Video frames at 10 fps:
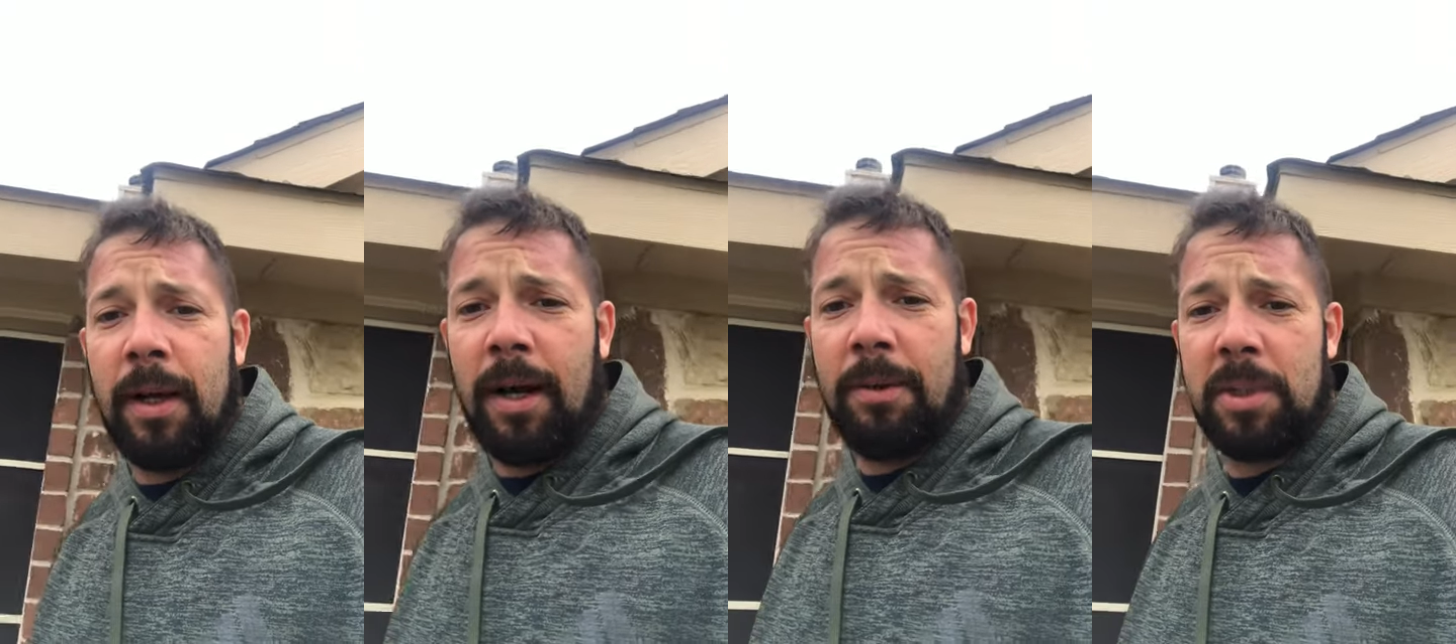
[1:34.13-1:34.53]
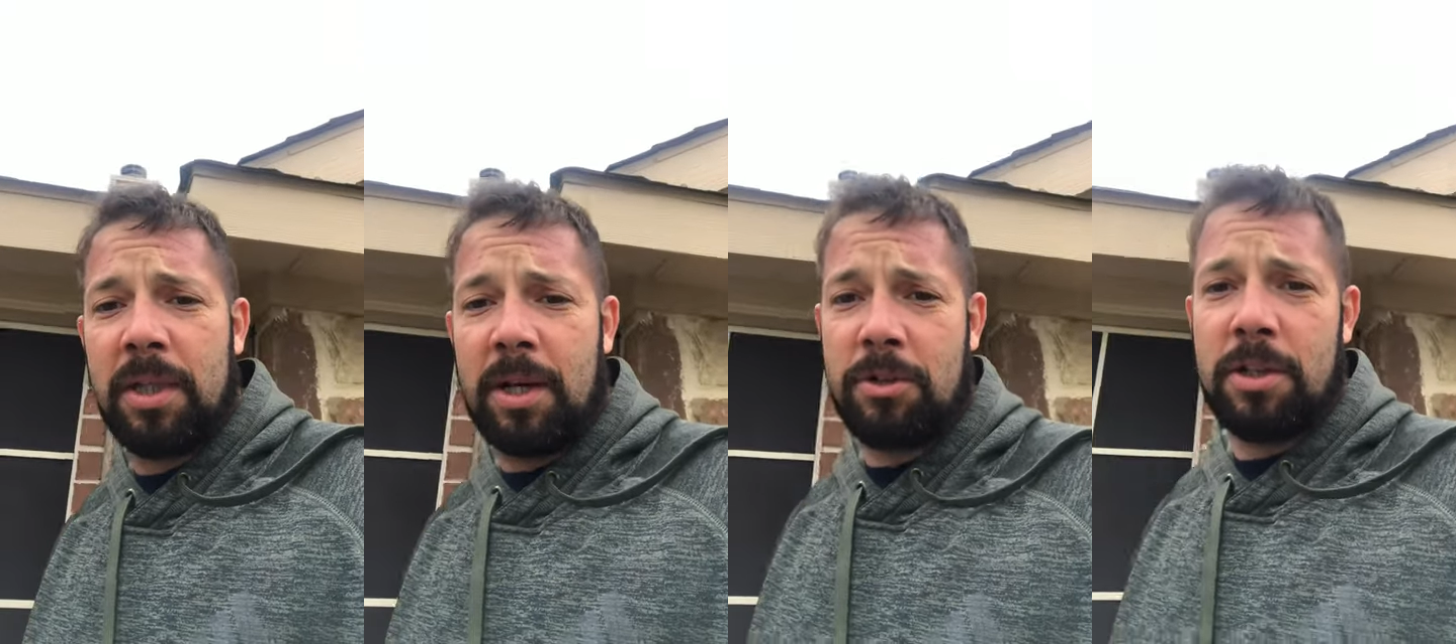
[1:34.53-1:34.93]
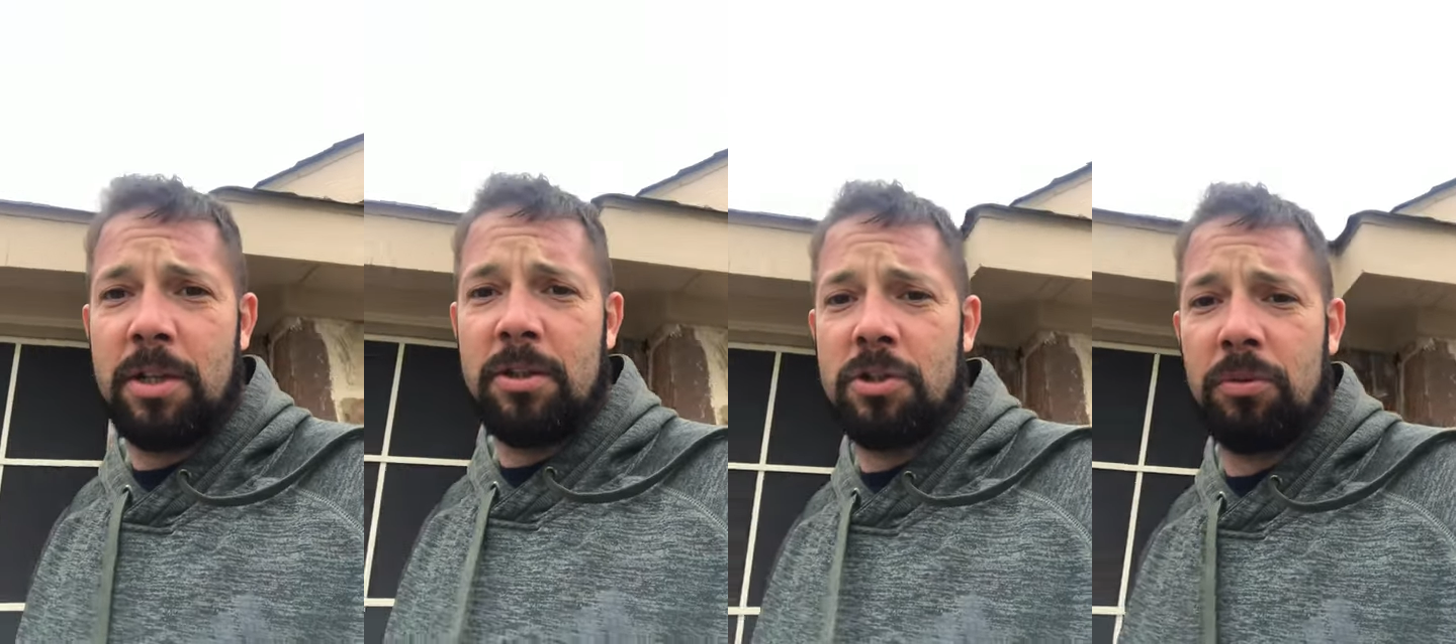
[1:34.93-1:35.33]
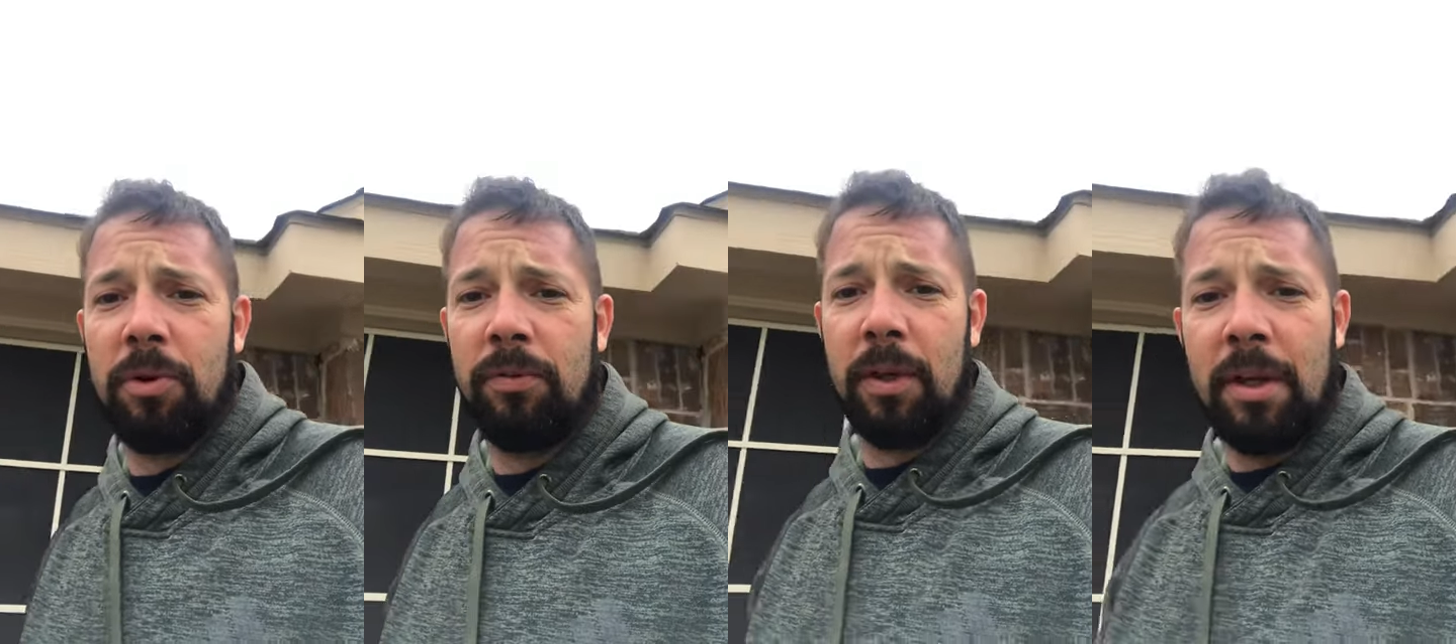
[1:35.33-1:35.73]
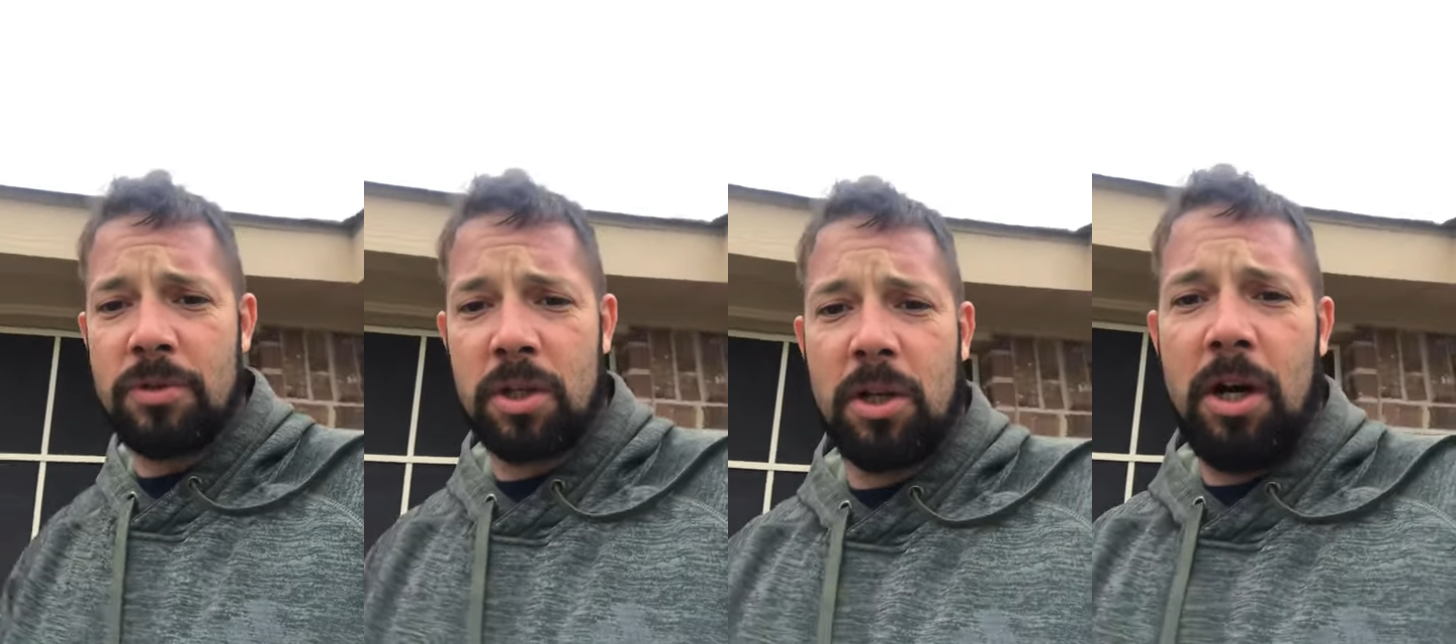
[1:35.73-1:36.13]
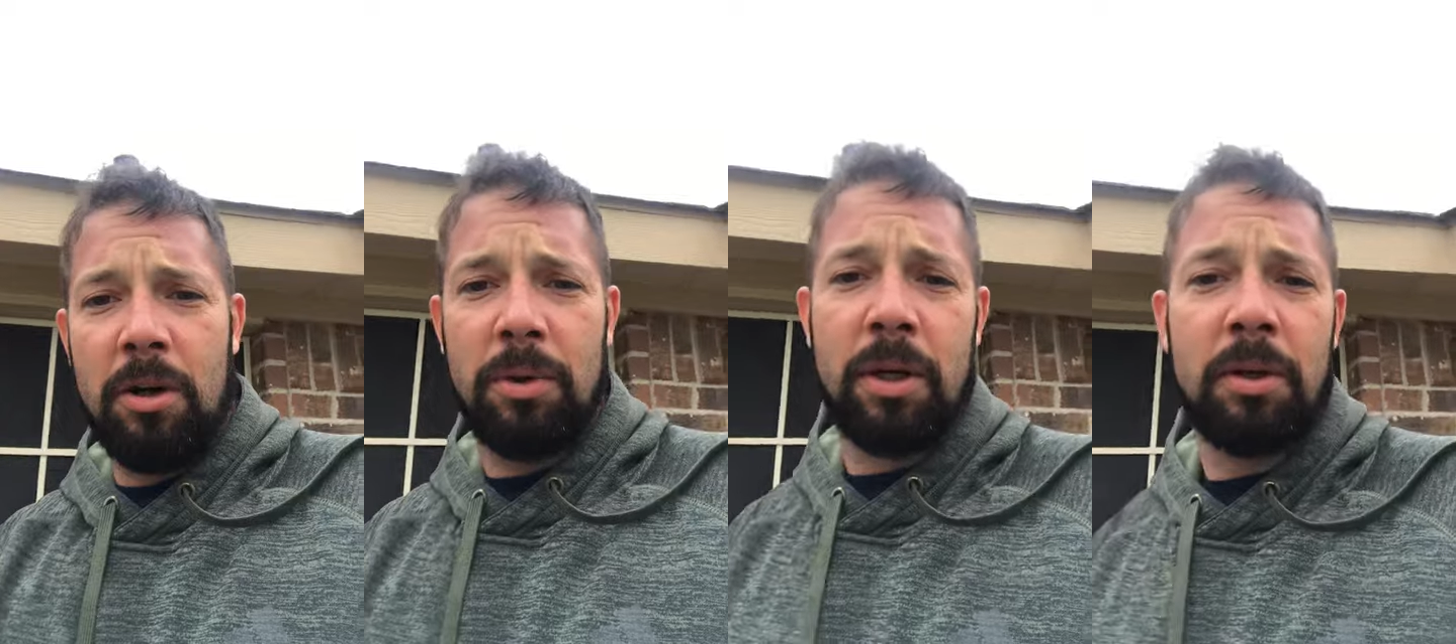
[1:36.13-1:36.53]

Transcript: uh, at Doc's Residential Roofing. Give us a call.